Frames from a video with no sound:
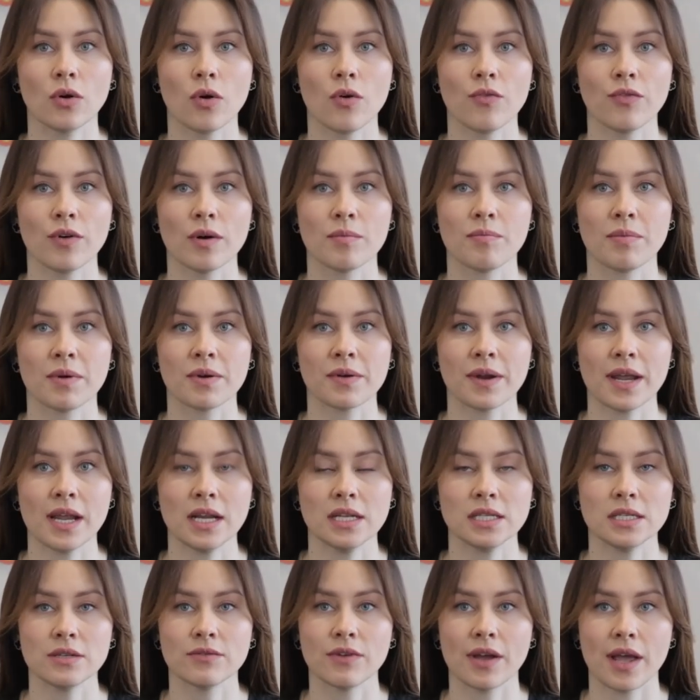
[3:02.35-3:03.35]
of
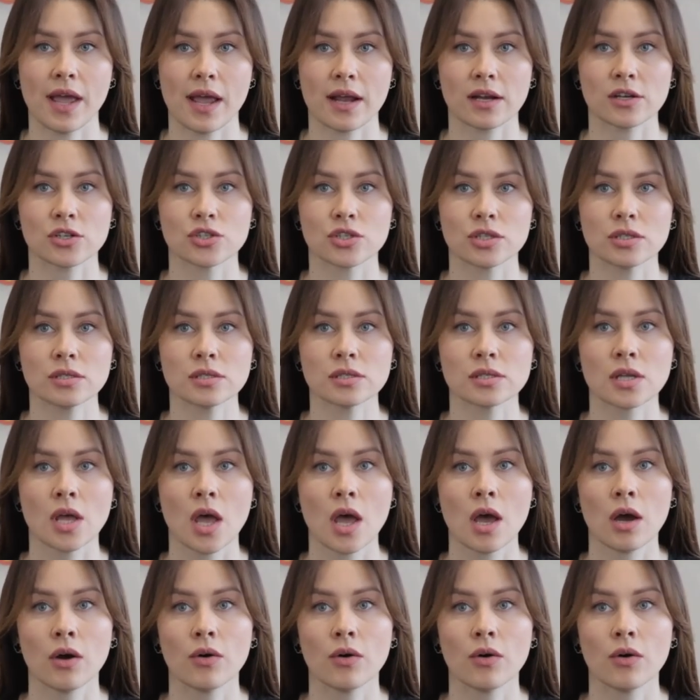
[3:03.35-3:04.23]
operative actions